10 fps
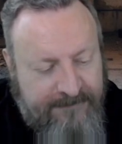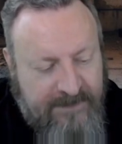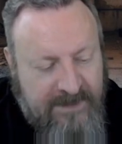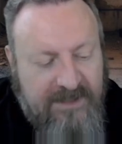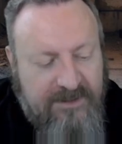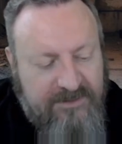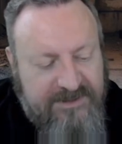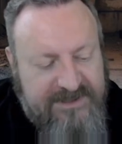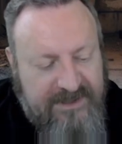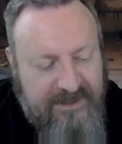And
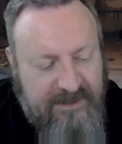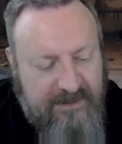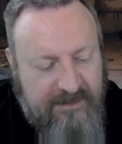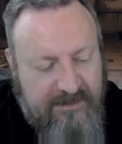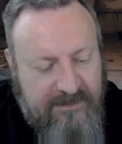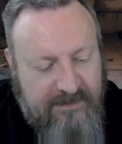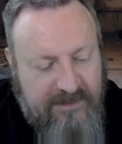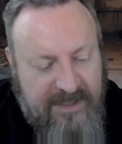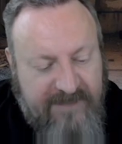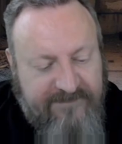honestly,
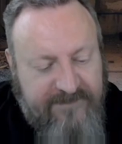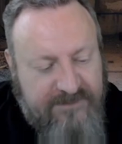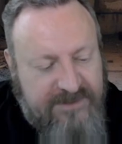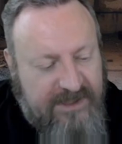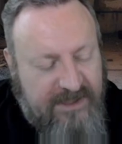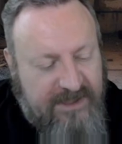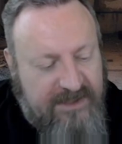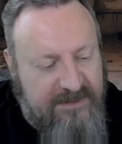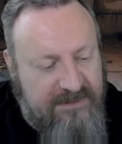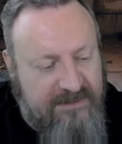if you
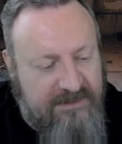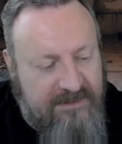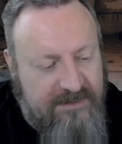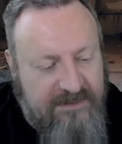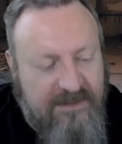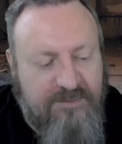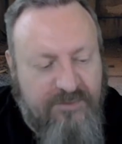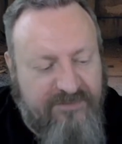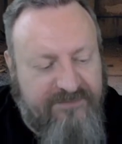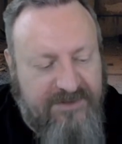take an
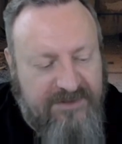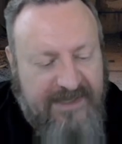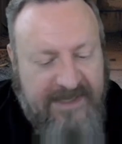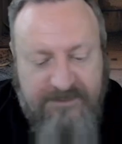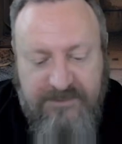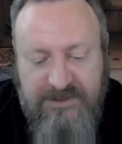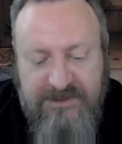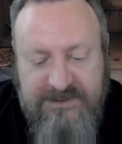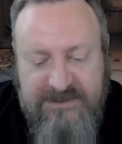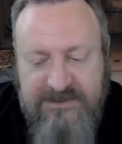armored field
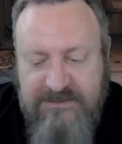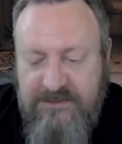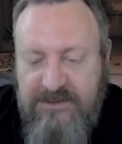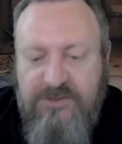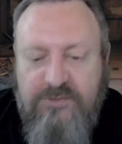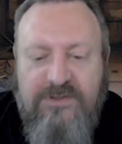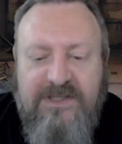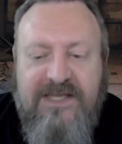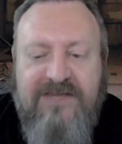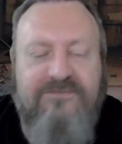ambulance, you will
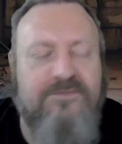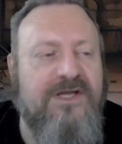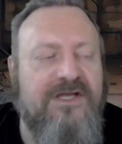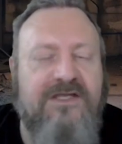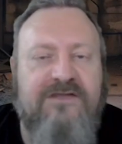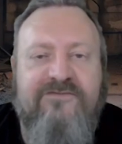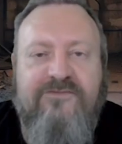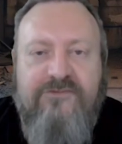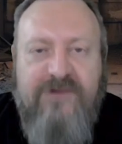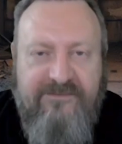have my
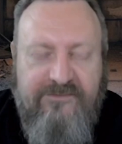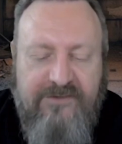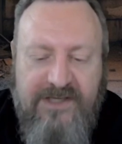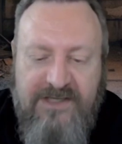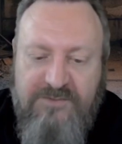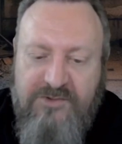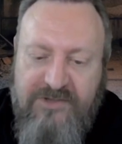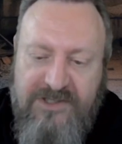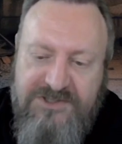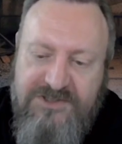forever
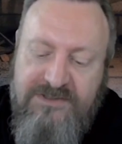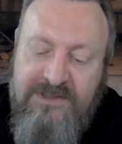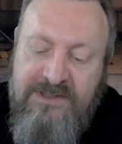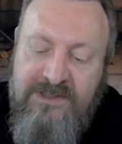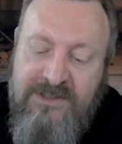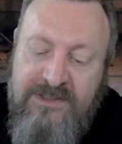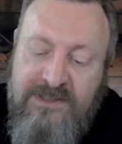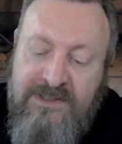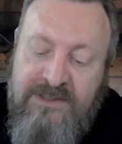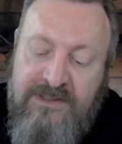admiration.
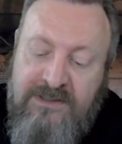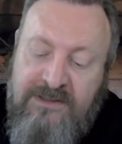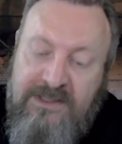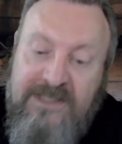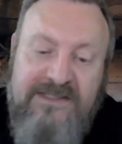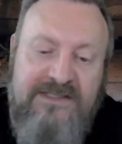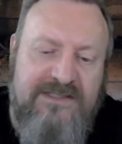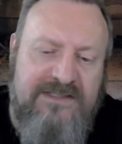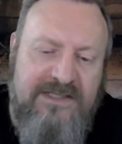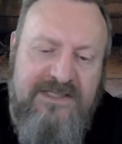And
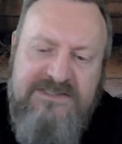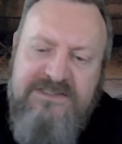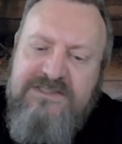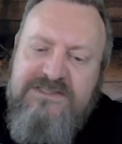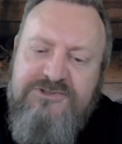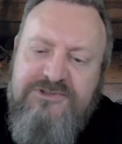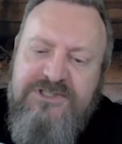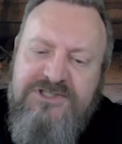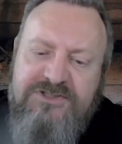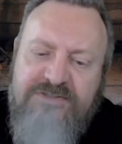as it is
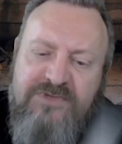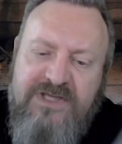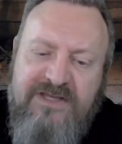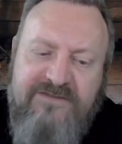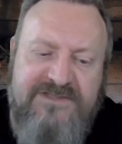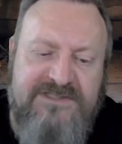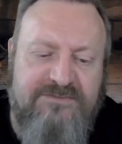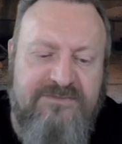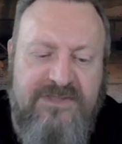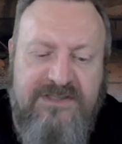tradition, we have
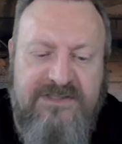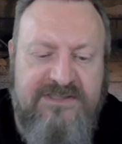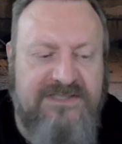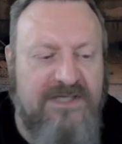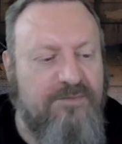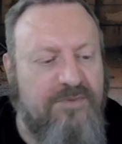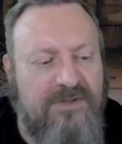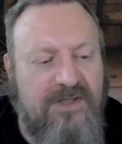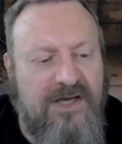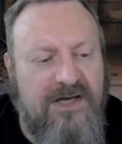some
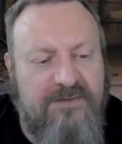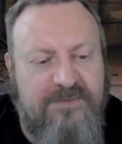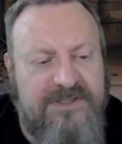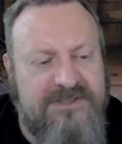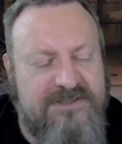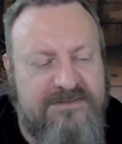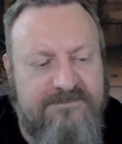sample armies.